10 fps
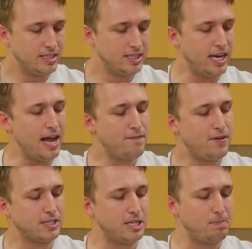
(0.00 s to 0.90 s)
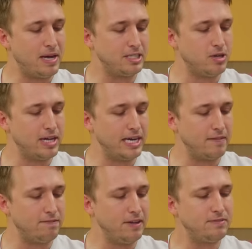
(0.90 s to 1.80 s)
Today I fucked up by
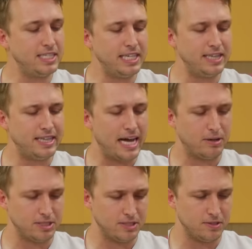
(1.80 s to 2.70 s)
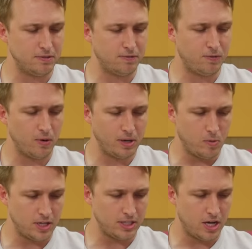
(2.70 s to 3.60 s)
donating
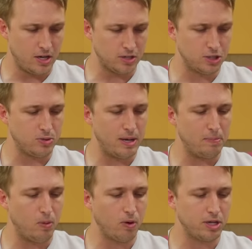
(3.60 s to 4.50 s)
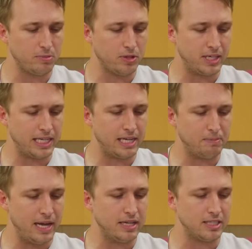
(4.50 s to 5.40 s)
$15,041 to a poor community
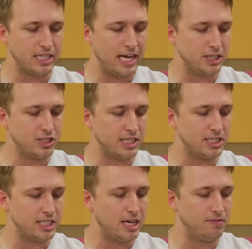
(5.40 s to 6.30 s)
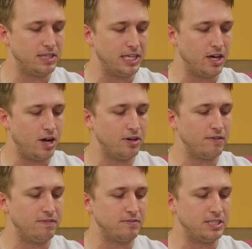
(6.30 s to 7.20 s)
in Bangladesh instead of the
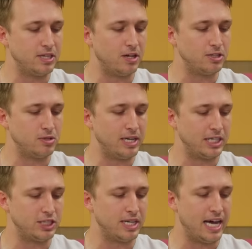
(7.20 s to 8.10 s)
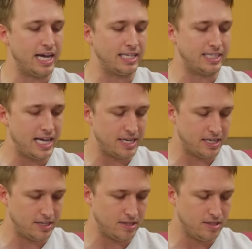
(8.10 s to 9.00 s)
$150 donation I
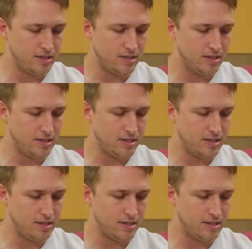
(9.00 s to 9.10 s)
intended.